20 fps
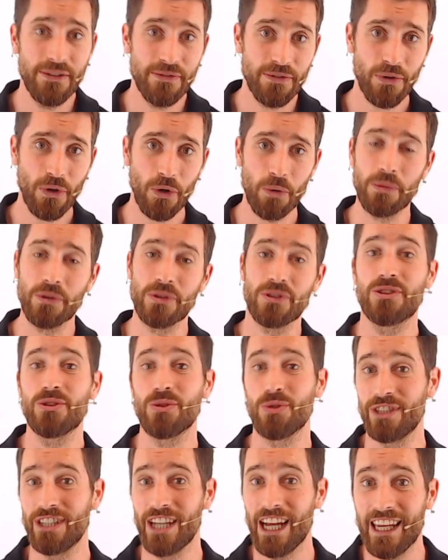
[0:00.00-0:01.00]
for almost
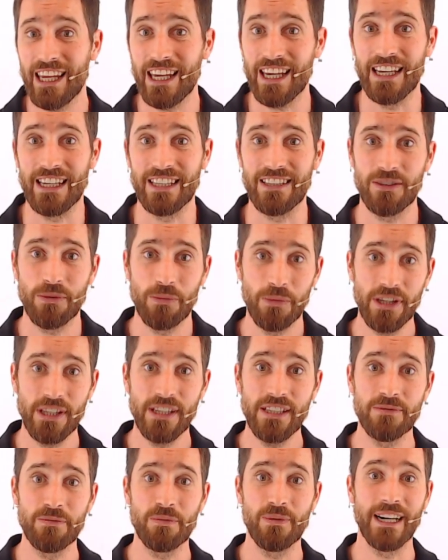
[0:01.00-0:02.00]
2 decades with
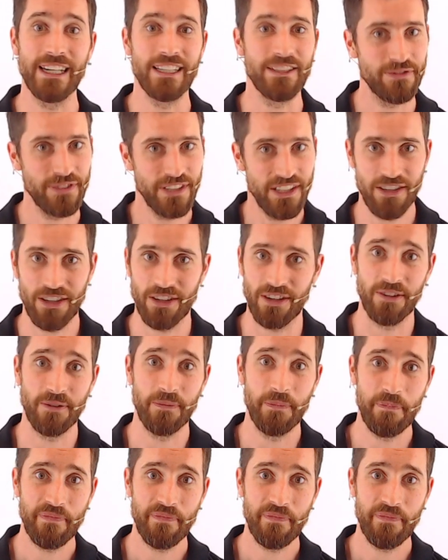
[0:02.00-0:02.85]
his brand Fisker.